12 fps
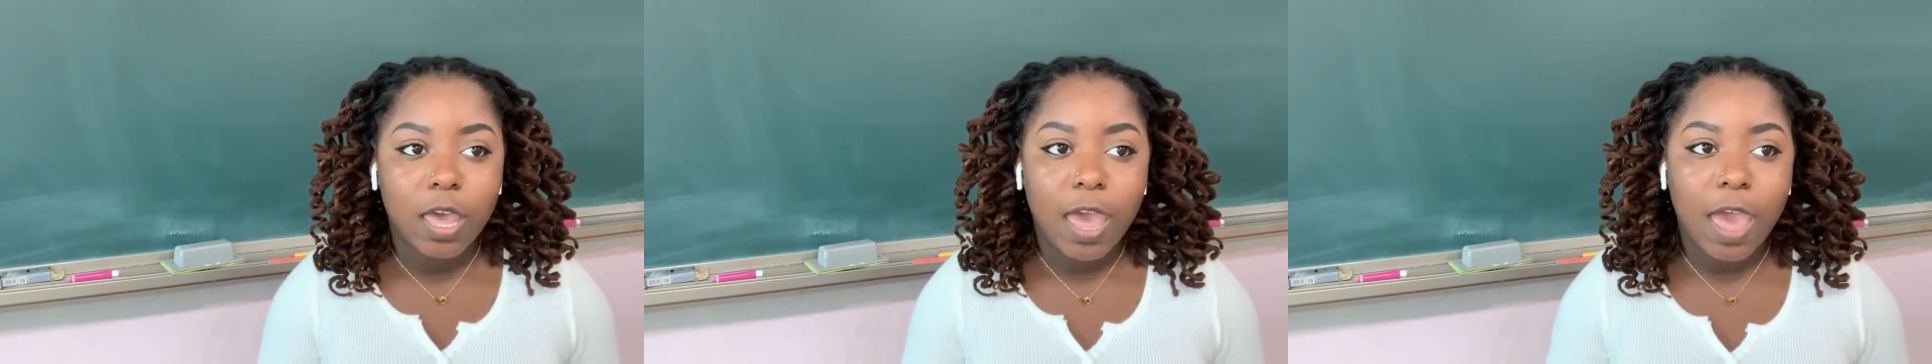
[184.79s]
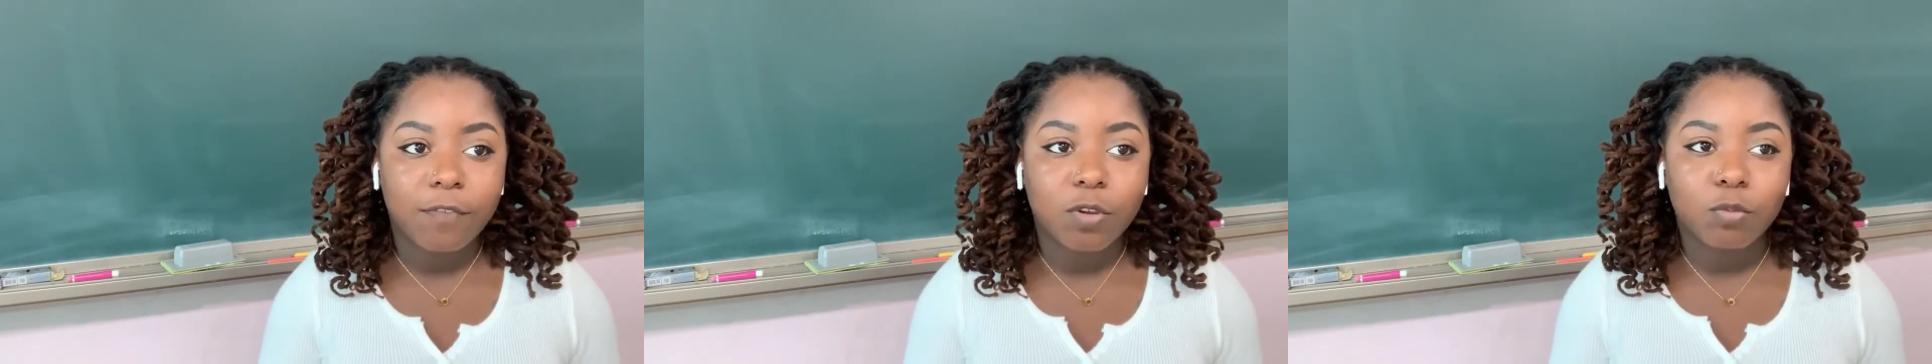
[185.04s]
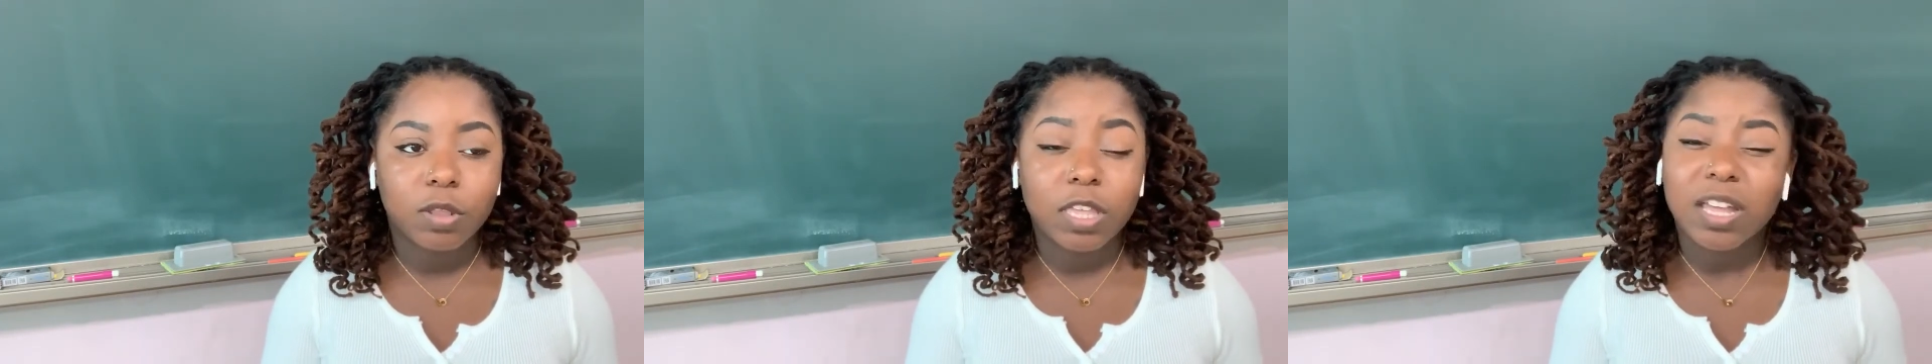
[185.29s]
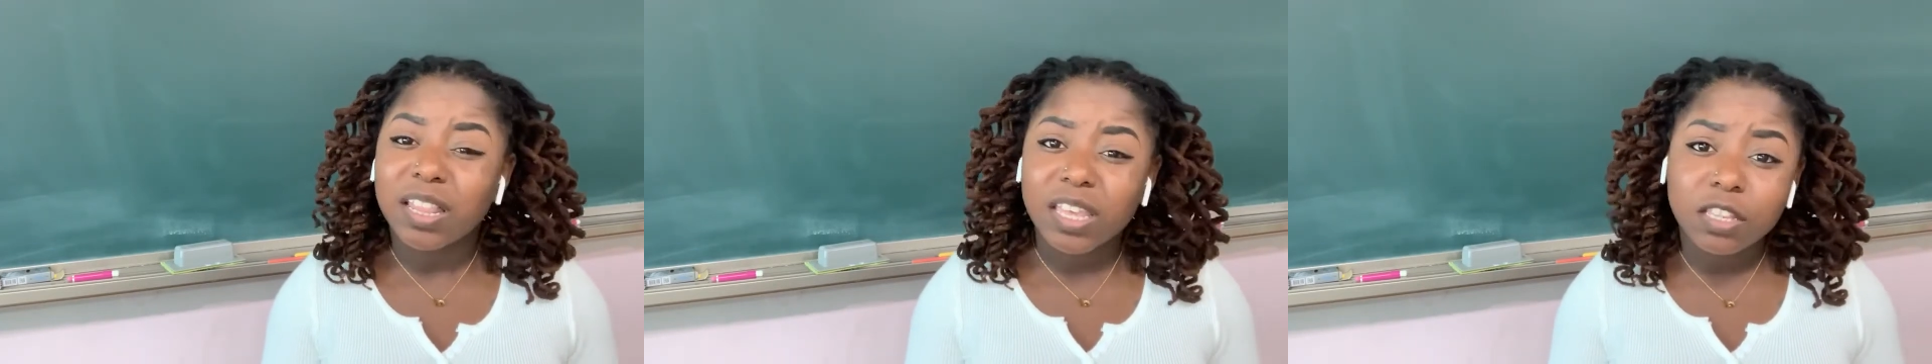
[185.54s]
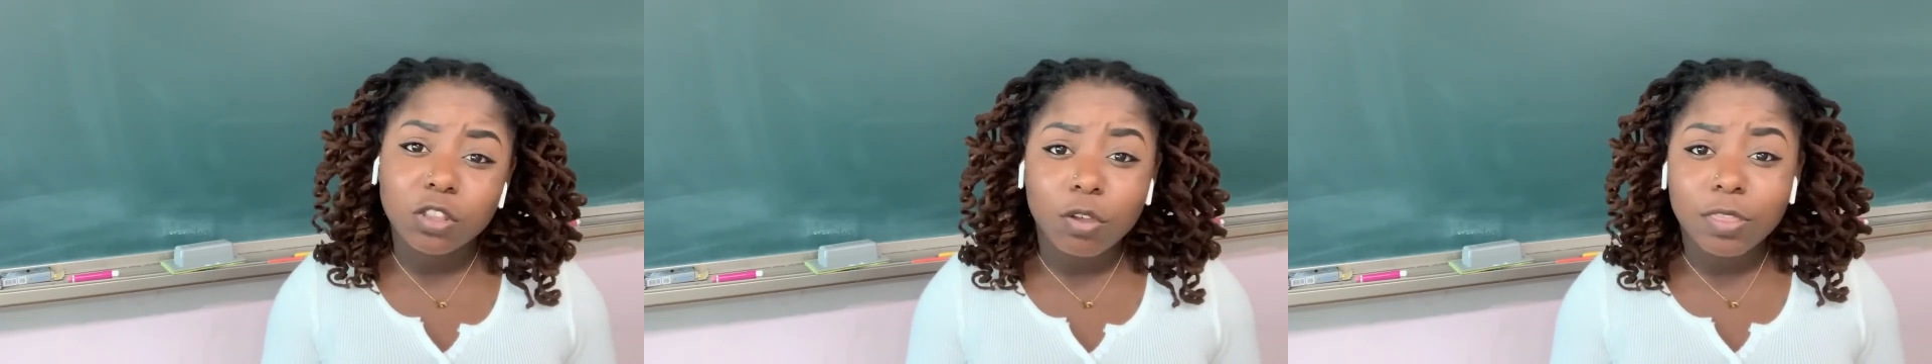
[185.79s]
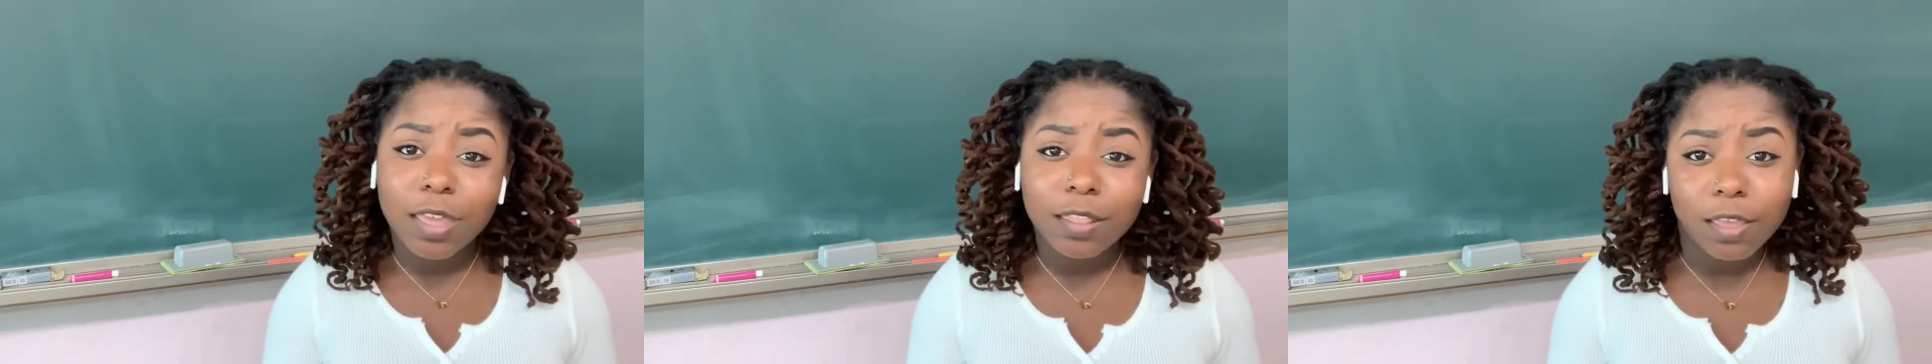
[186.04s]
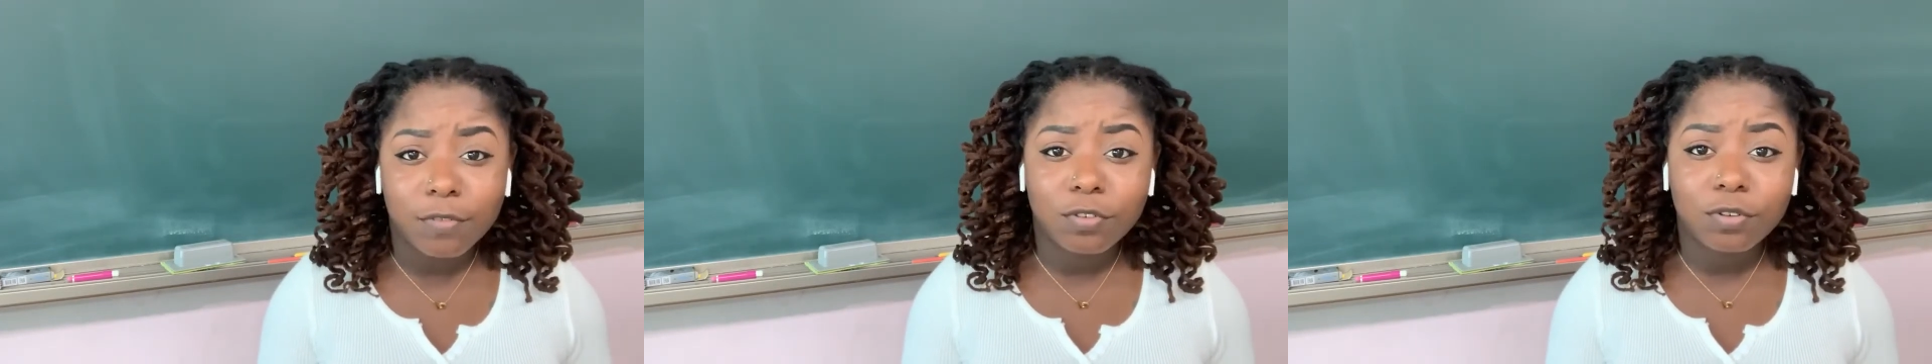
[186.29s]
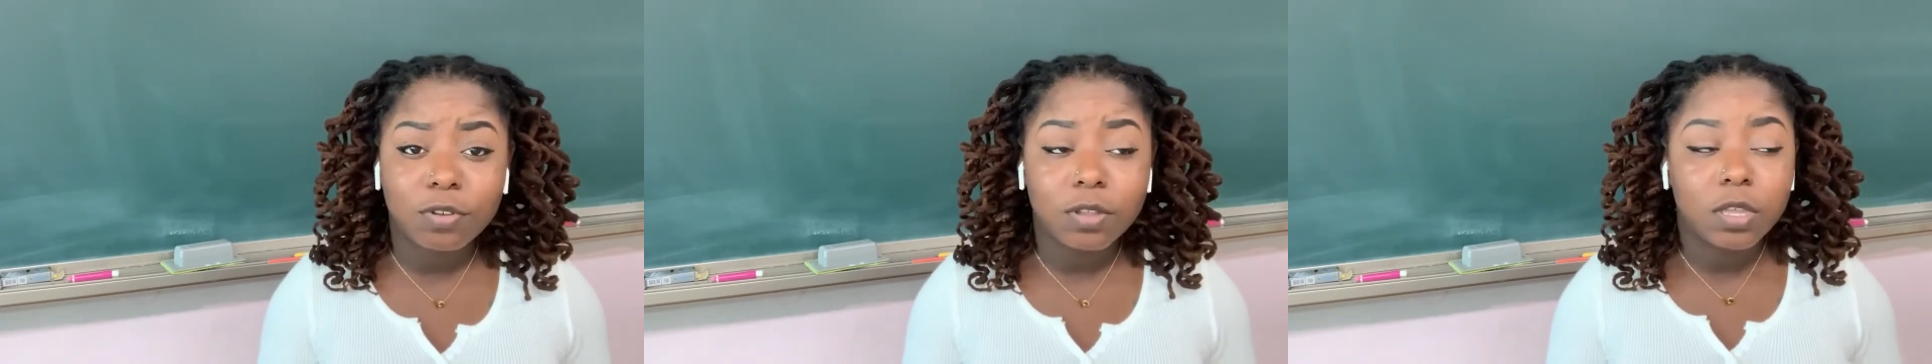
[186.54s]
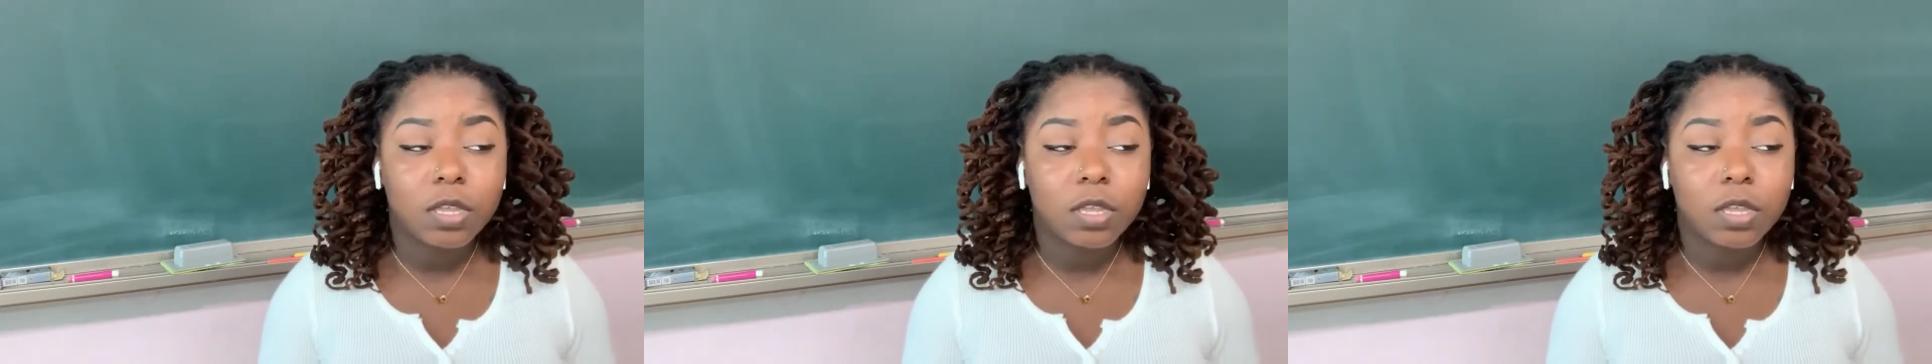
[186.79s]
haven't really clicked on that level.